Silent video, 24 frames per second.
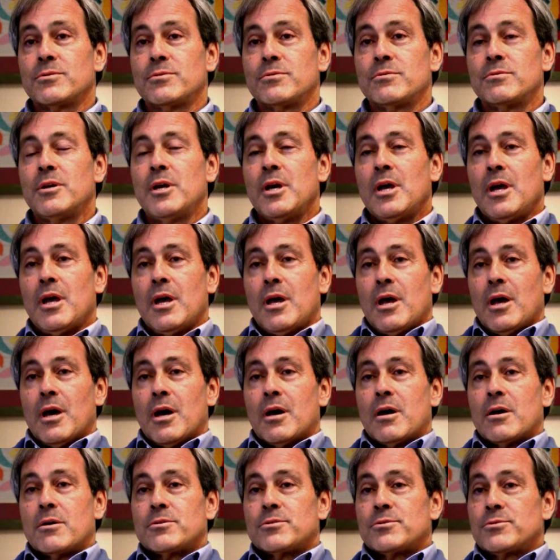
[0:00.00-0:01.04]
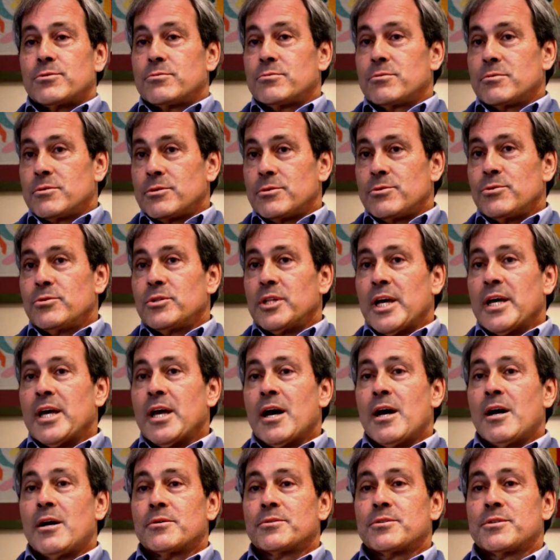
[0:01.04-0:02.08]
to uh, do new
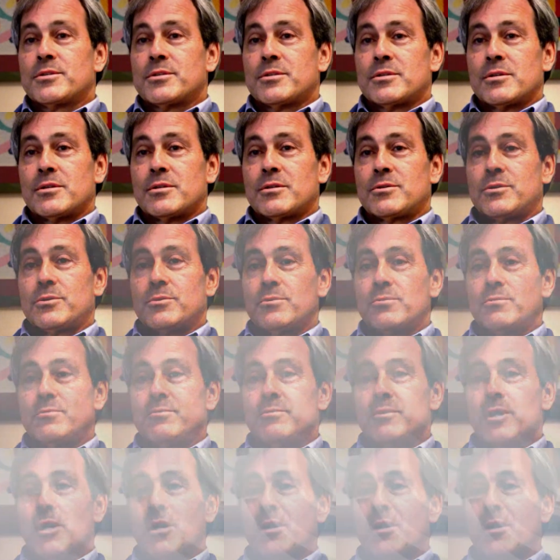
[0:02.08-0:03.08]
layouts, to